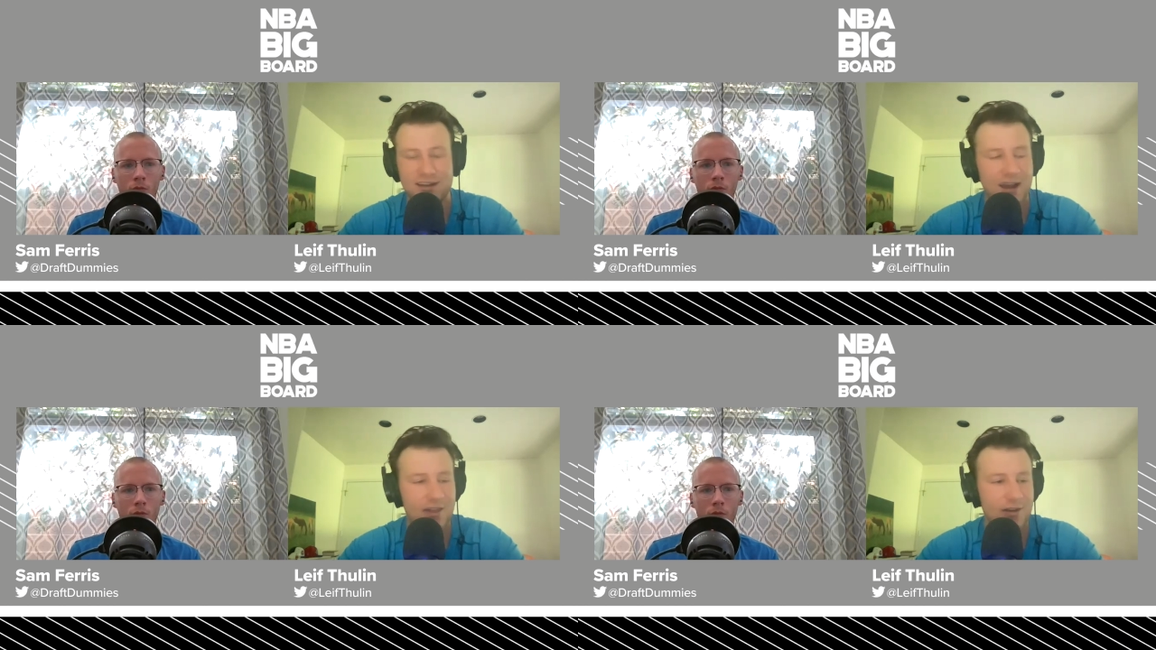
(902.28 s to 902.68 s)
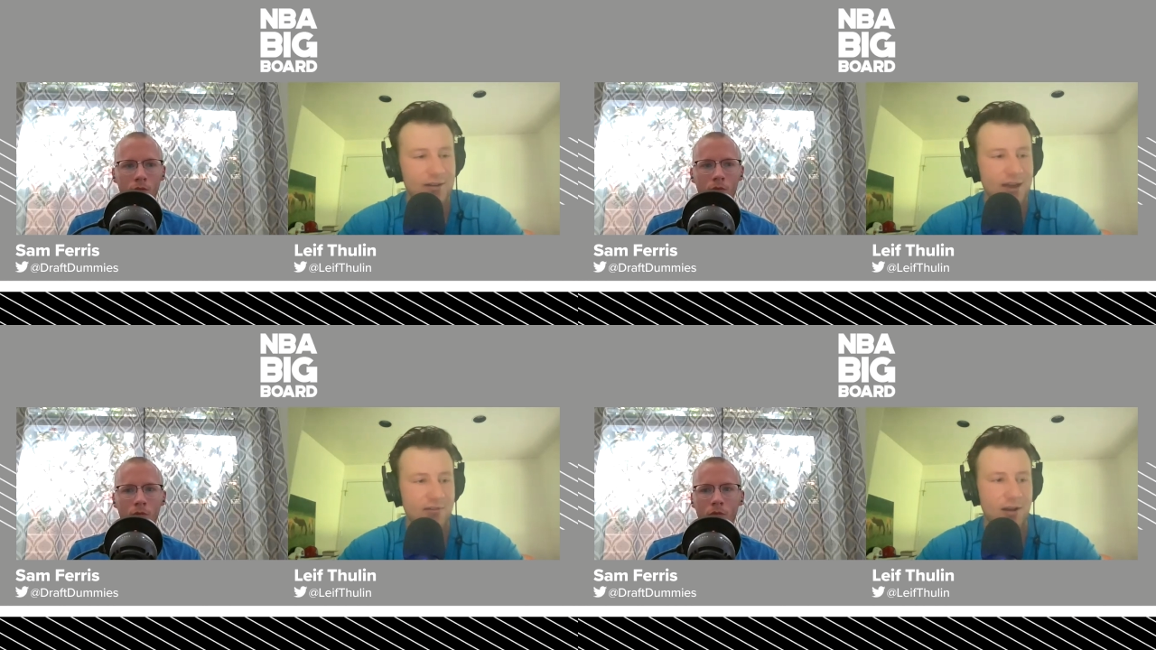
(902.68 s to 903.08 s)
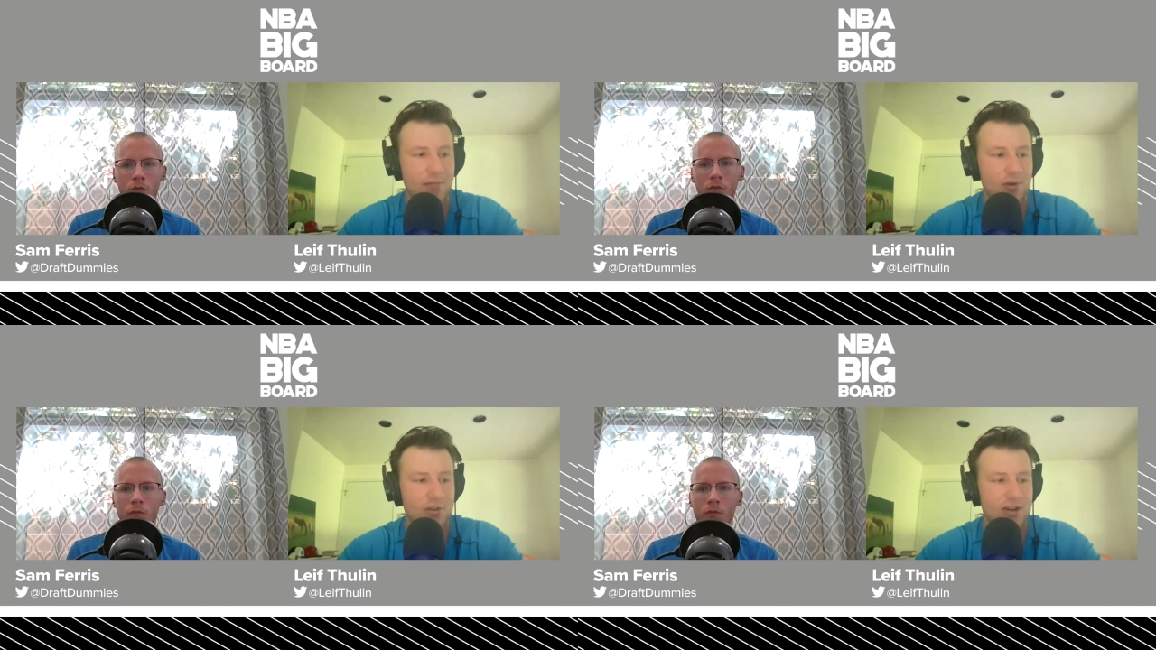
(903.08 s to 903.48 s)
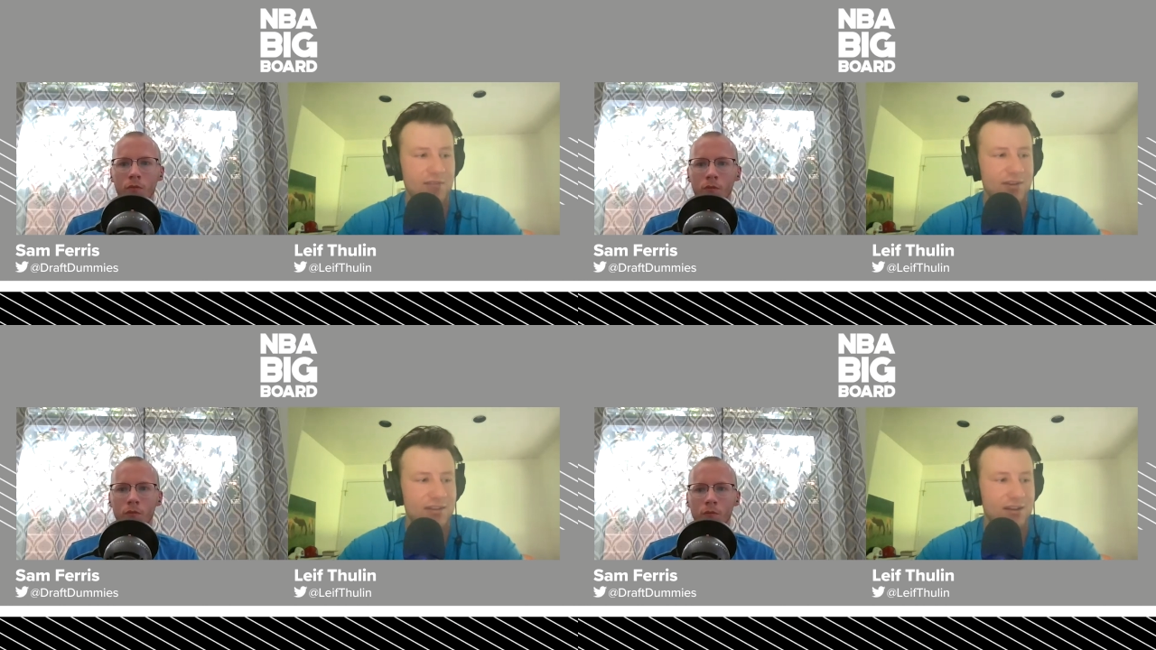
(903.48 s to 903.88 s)
Speaker 1: together right before the
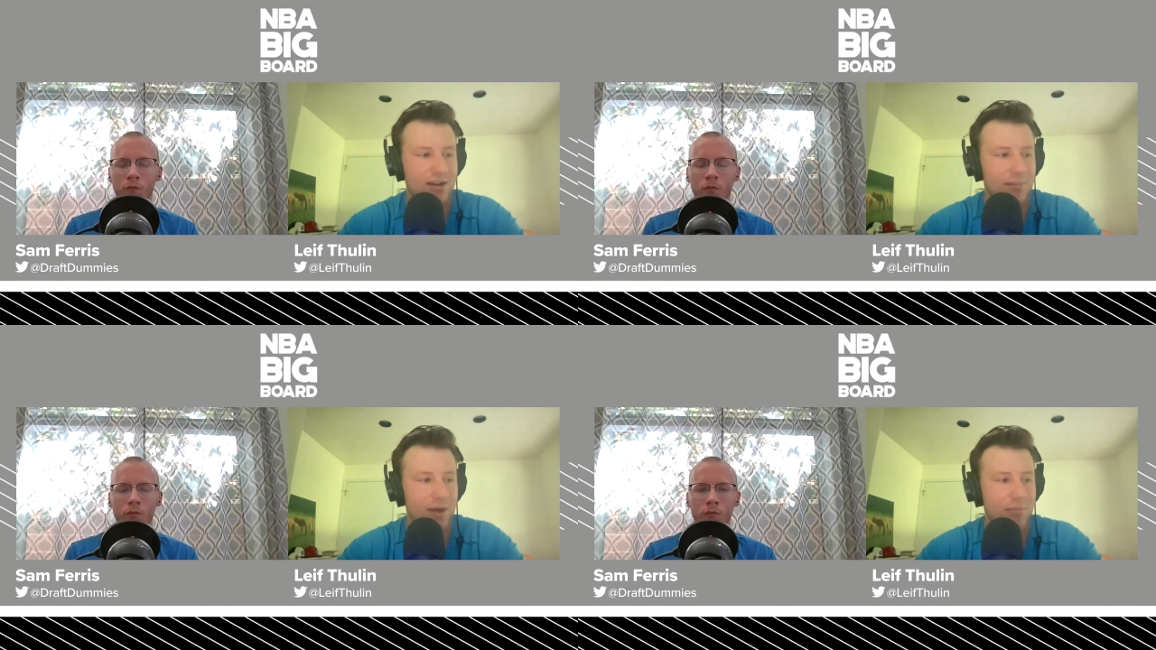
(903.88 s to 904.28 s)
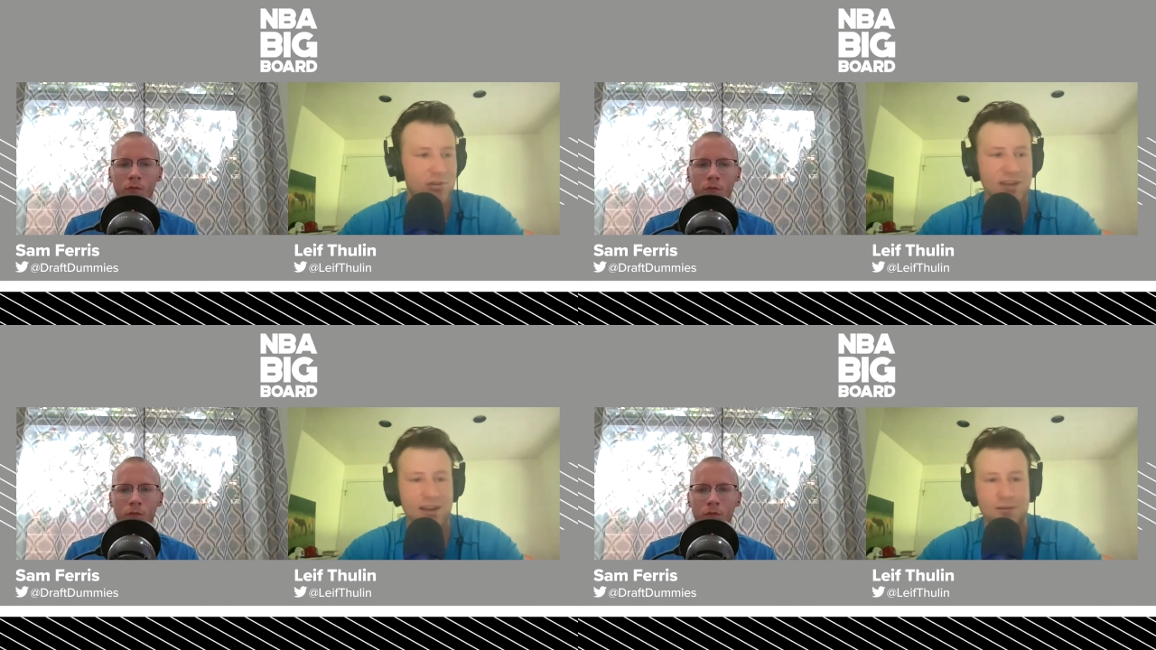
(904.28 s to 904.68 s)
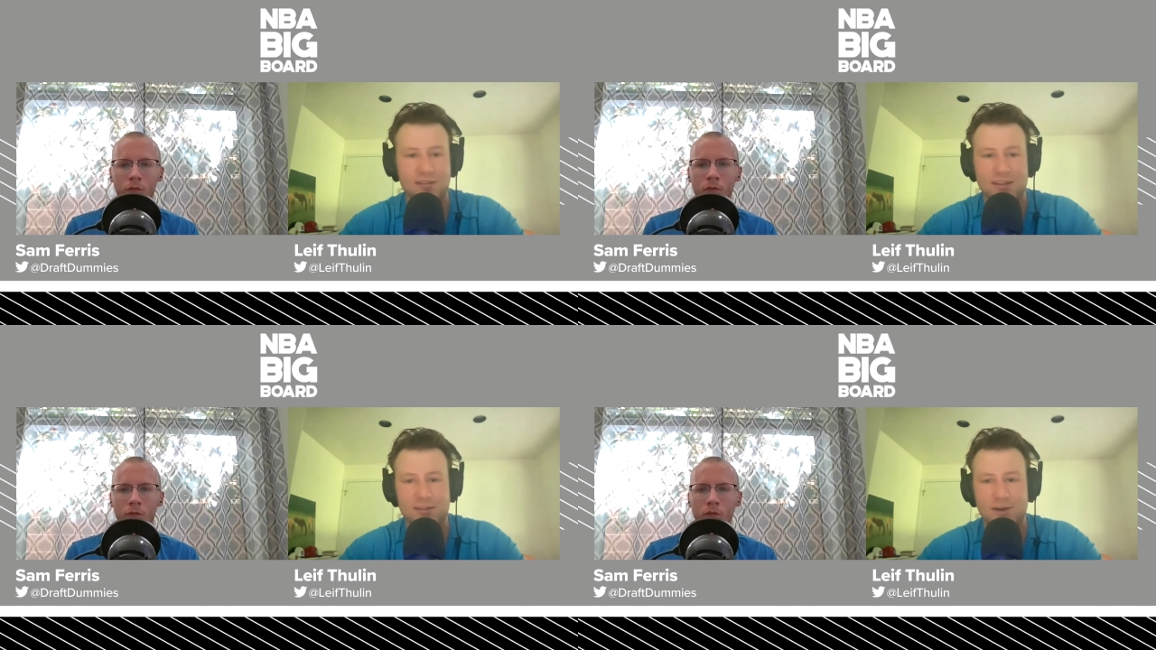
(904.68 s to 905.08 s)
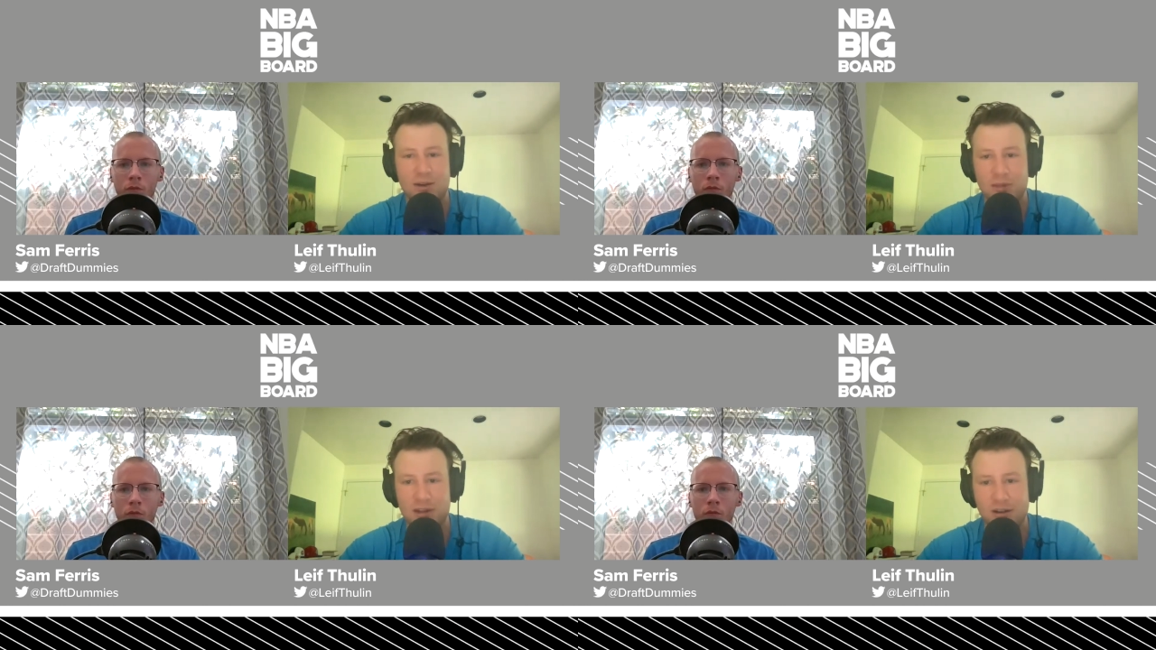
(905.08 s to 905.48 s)
draft, I said uh, my bold take was that Duren
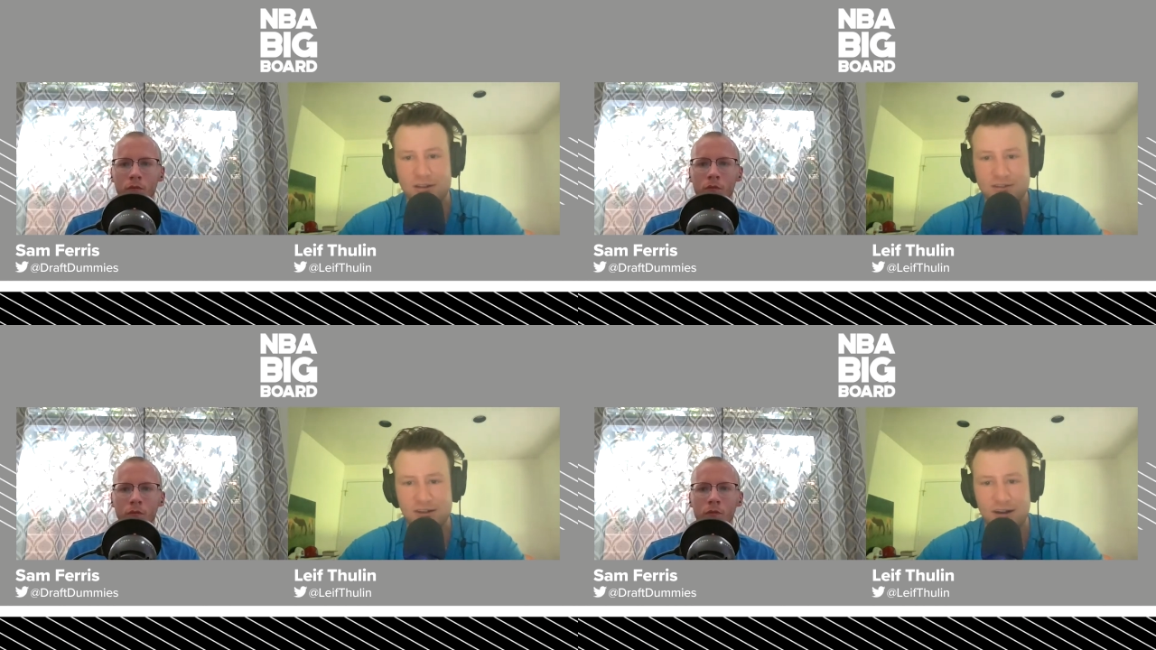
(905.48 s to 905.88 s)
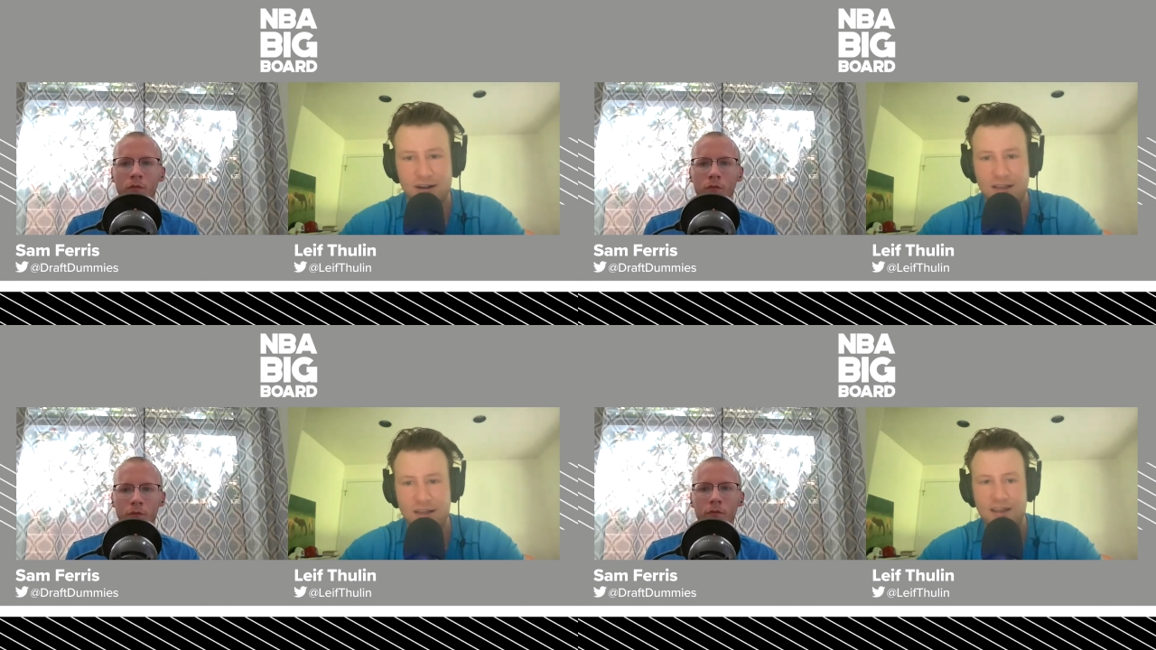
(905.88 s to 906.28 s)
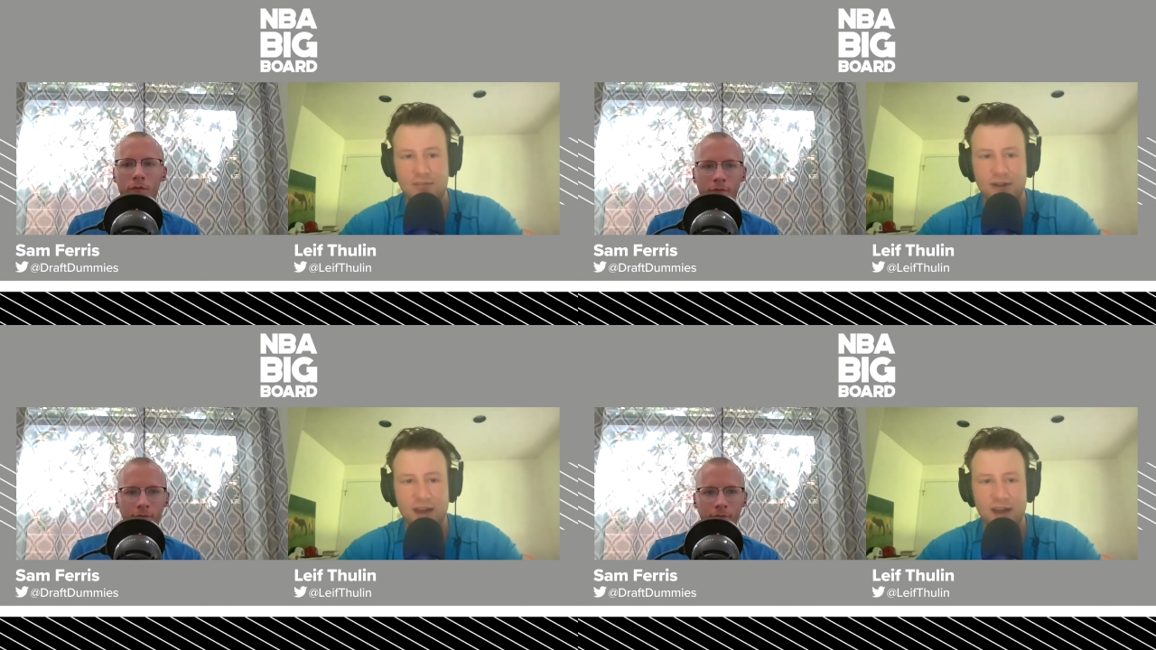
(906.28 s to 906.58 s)
would be an all star in mm-hmm.